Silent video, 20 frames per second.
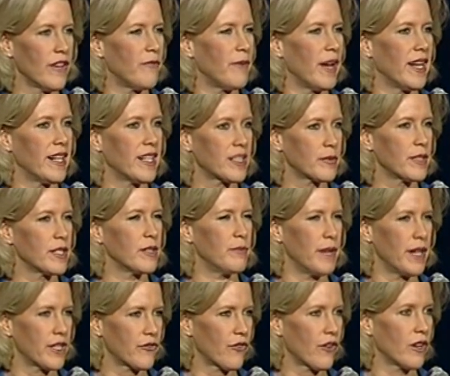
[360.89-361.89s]
my husband's
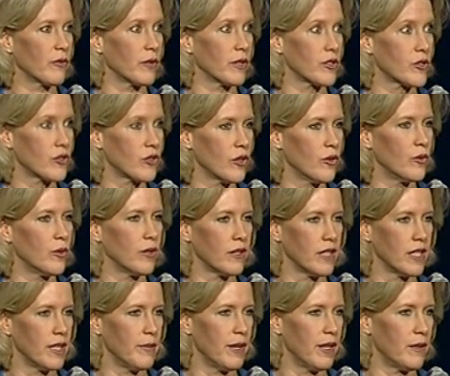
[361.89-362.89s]
best friend was so
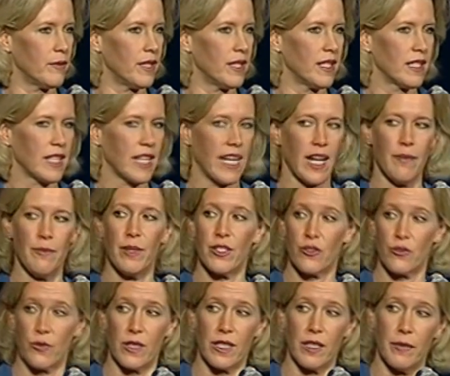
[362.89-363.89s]
worried about me, that I must
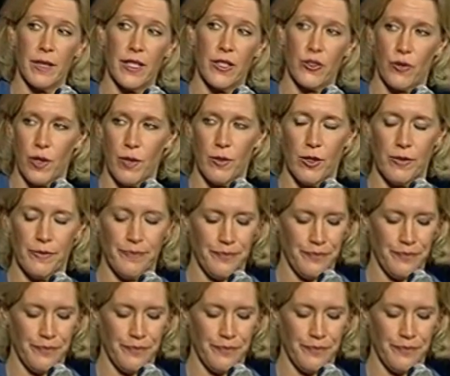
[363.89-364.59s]
really be in trouble.